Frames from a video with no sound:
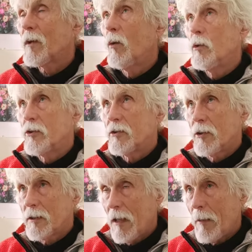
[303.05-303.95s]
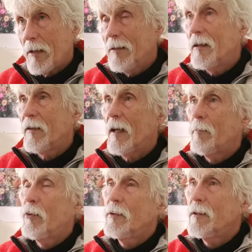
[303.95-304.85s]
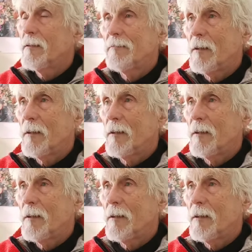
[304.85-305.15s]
which had just come out at that point.